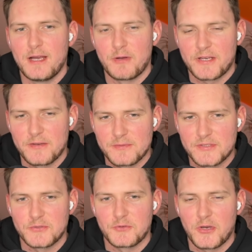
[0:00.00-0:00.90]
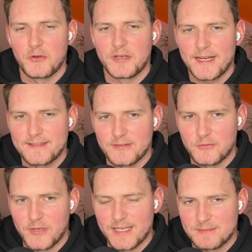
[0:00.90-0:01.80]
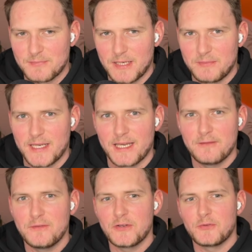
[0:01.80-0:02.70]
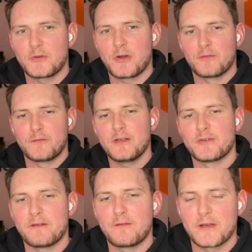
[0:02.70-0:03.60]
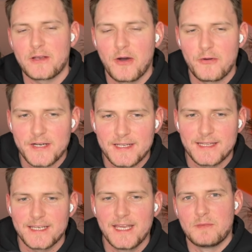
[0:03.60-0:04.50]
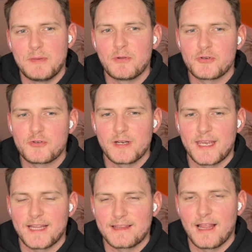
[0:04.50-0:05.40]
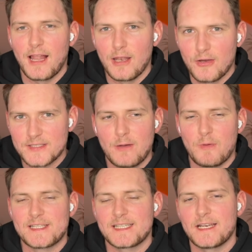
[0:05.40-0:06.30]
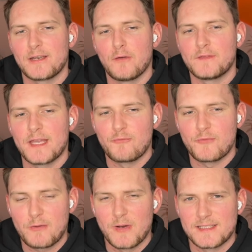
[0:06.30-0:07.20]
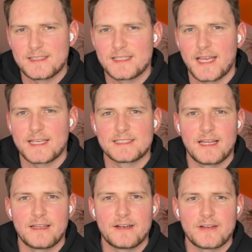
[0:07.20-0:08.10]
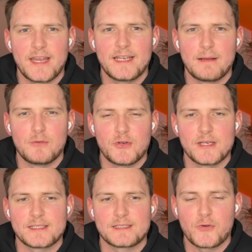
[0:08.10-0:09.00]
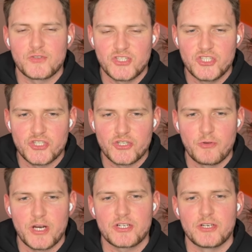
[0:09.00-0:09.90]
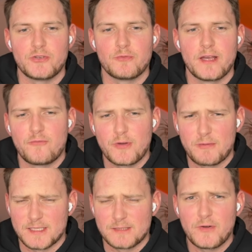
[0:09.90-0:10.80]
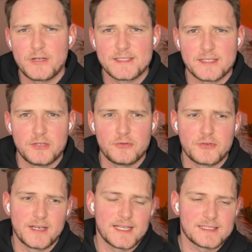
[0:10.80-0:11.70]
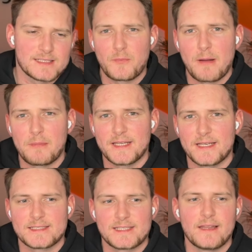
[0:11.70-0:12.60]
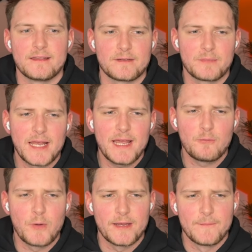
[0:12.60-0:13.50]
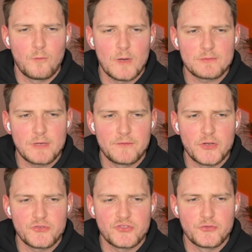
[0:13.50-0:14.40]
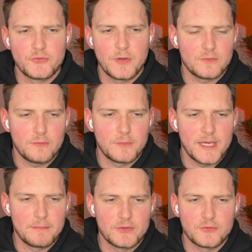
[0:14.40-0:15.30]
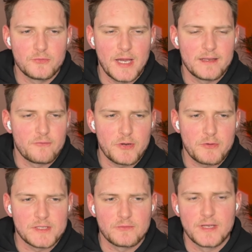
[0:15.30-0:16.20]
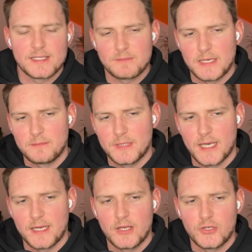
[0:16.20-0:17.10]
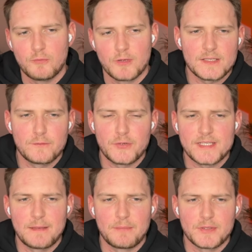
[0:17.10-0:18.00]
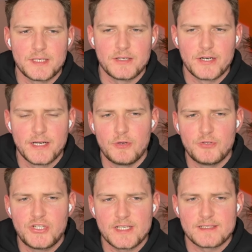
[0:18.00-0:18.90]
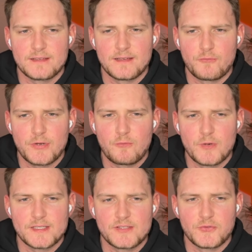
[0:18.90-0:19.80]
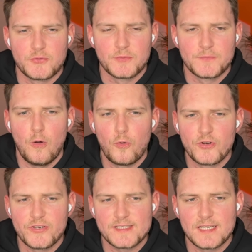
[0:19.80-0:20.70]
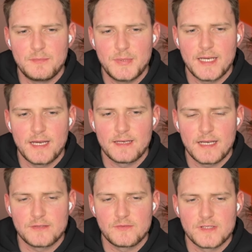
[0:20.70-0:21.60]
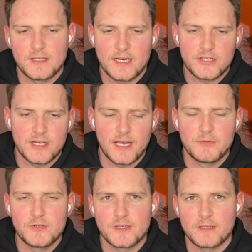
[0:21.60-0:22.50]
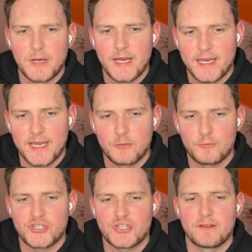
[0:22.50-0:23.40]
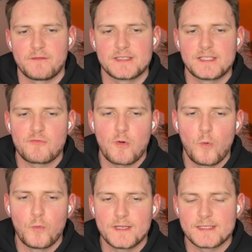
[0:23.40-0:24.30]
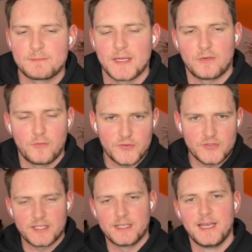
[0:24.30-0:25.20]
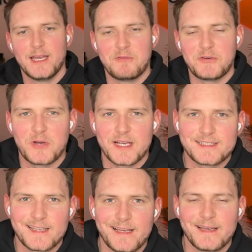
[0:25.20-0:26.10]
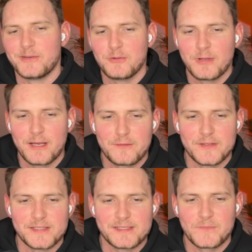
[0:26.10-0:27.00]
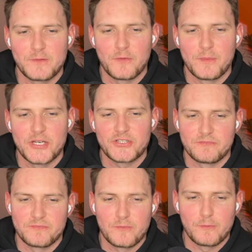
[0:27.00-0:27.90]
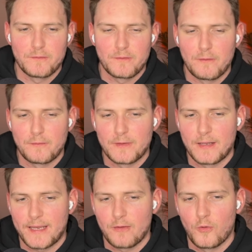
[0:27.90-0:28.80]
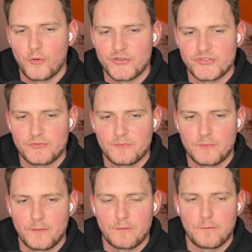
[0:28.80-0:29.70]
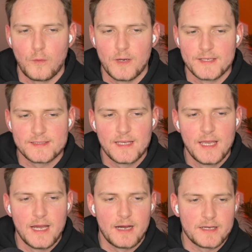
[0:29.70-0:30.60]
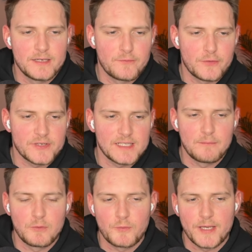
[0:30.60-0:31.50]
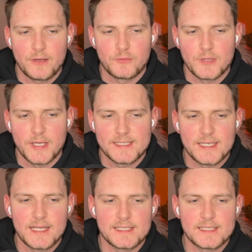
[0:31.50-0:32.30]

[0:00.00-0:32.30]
when it comes to connecting to the SP API. Even though you configure everything correctly, people usually get lost when signing off their request. This is like a standard AWS procedure to actually do a request. It's very secure and that's probably the standard. But anyway, once we have those two, you'll be able to do any request to the SP API you want. So for example, here we just did a request to Orders API. As you see, actually, I'm using my account which have 0 orders, but obviously when you are a seller, you'll have this information with like orders with a full list. Here, for example, we can go to like Sales